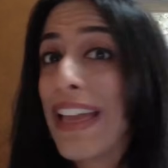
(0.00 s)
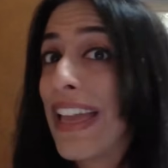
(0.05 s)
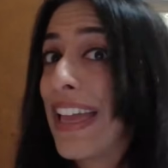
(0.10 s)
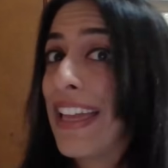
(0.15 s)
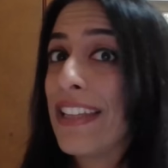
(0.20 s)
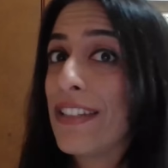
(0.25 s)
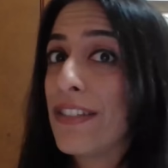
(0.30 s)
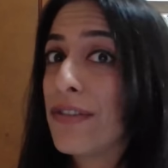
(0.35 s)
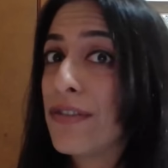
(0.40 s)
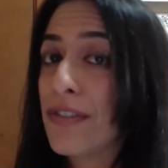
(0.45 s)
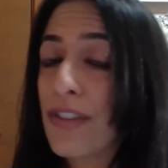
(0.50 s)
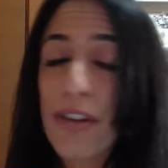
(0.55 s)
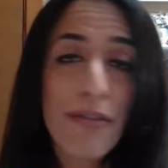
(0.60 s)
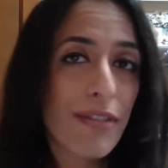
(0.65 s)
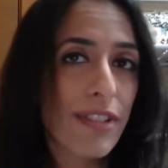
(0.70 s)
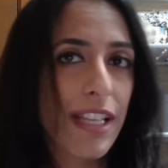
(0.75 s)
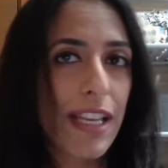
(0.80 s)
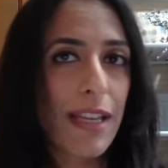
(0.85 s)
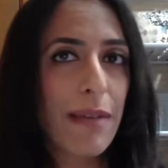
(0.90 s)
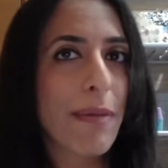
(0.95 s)
and who
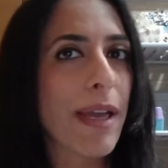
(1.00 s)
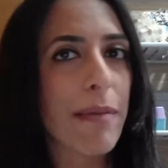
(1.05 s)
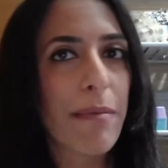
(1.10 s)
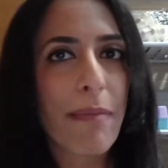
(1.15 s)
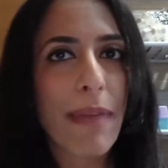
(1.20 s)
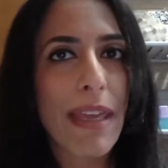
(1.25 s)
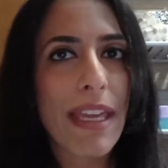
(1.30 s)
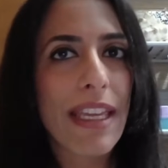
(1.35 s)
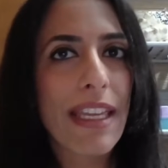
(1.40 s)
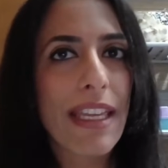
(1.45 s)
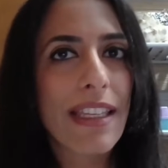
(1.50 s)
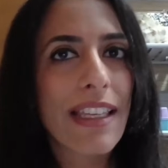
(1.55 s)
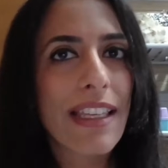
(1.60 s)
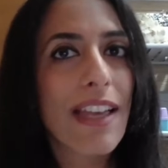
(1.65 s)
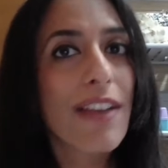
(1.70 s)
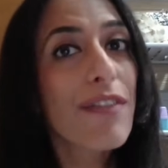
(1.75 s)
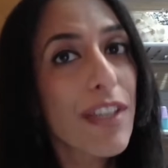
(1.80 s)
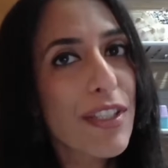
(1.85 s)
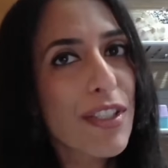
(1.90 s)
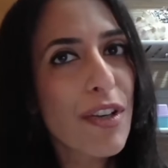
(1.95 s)
knows, I might make
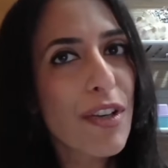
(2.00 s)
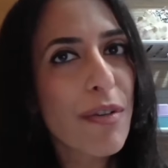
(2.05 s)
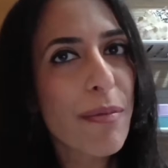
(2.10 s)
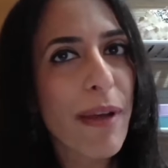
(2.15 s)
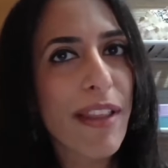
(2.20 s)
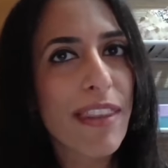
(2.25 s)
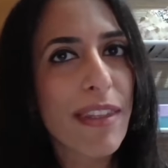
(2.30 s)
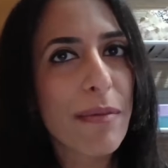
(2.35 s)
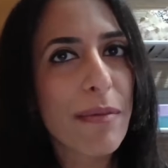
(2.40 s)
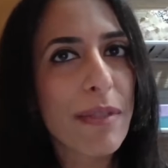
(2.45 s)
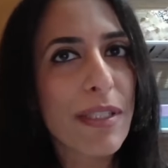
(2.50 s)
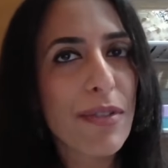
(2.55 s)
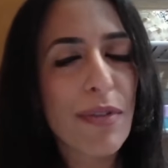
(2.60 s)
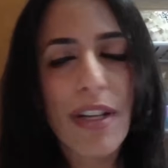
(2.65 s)
a video about them as